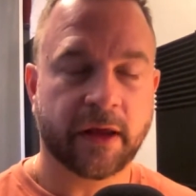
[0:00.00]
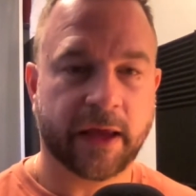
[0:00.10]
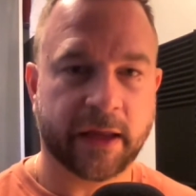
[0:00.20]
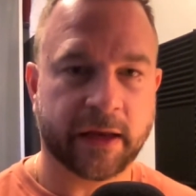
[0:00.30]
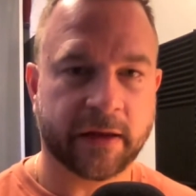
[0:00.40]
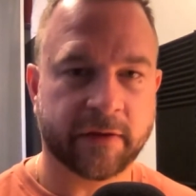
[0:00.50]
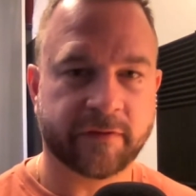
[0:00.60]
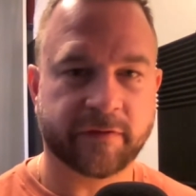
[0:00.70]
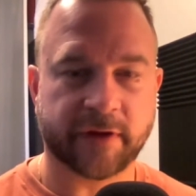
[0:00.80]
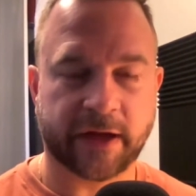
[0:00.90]
It
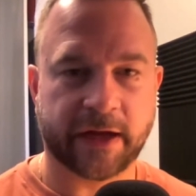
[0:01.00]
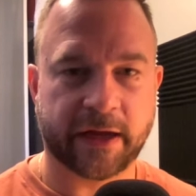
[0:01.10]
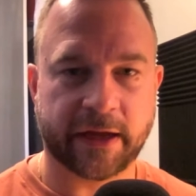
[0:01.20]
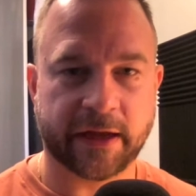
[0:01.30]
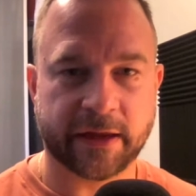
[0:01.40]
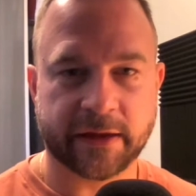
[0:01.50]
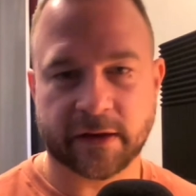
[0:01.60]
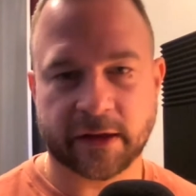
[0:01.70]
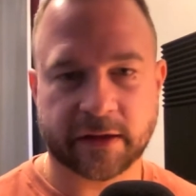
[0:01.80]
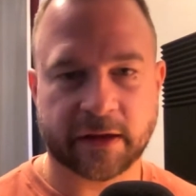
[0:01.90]
is,
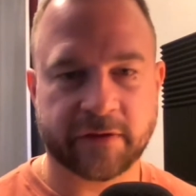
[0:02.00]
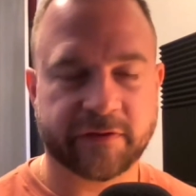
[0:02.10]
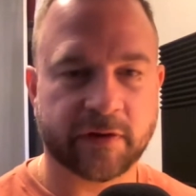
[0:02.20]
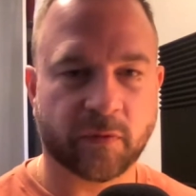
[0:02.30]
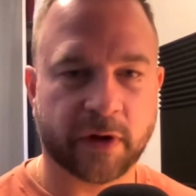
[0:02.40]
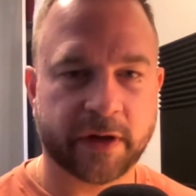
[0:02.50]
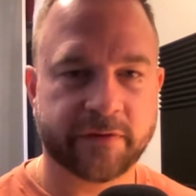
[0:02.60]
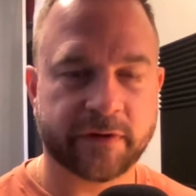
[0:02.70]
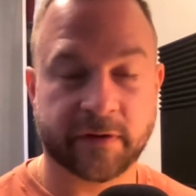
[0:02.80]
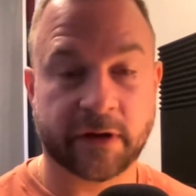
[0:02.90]
like I said
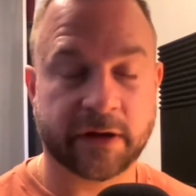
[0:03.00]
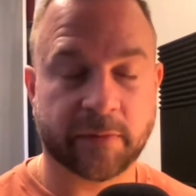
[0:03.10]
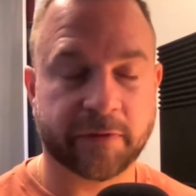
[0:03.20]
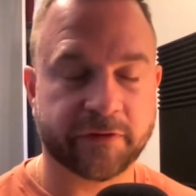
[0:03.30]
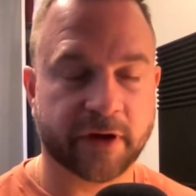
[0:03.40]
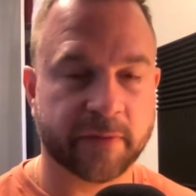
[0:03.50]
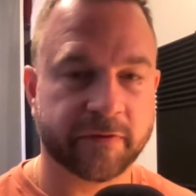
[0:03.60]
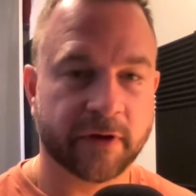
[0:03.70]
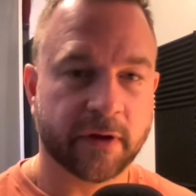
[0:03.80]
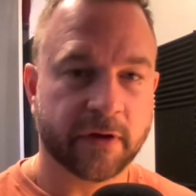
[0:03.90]
once, a number of
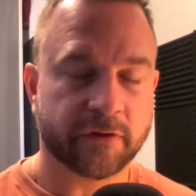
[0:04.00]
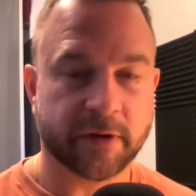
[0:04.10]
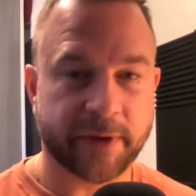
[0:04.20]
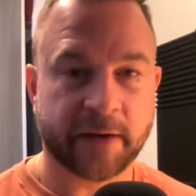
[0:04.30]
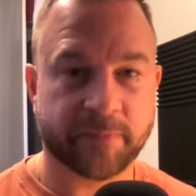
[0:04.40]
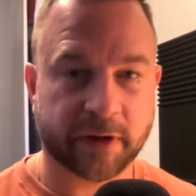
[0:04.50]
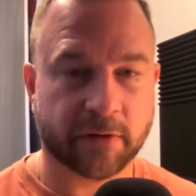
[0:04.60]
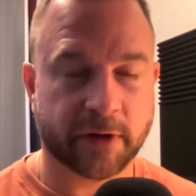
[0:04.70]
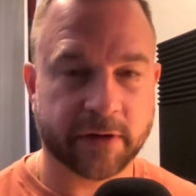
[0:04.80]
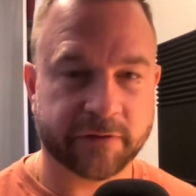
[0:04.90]
times, trying to ban
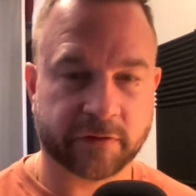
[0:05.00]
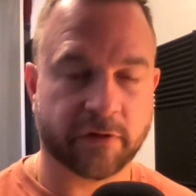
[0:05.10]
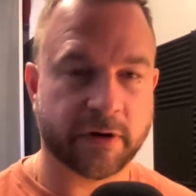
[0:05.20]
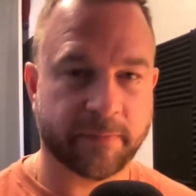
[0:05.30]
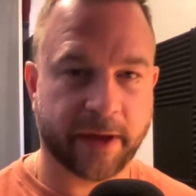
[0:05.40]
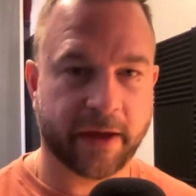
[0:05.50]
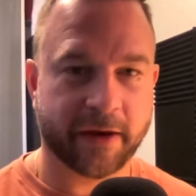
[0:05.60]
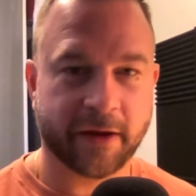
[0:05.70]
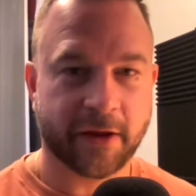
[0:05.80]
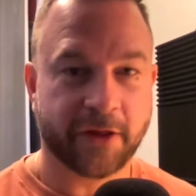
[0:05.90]
Bitcoin is like trying to
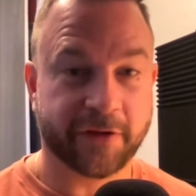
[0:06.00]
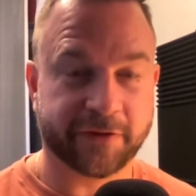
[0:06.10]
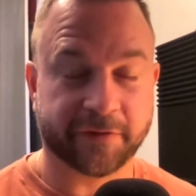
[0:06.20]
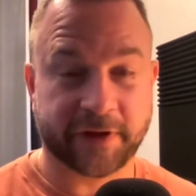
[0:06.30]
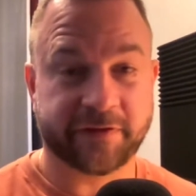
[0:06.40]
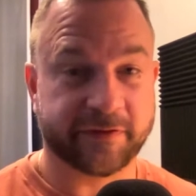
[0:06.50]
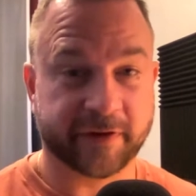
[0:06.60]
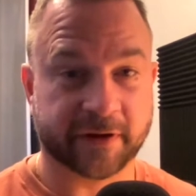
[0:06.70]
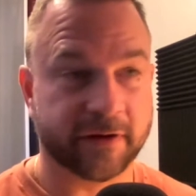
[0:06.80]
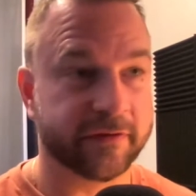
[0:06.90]
ban the cerveza
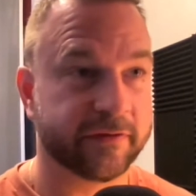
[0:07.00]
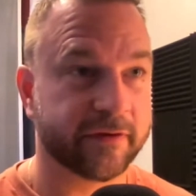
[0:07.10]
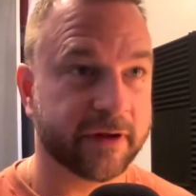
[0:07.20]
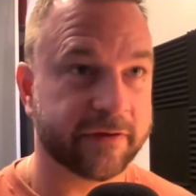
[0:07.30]
sickness.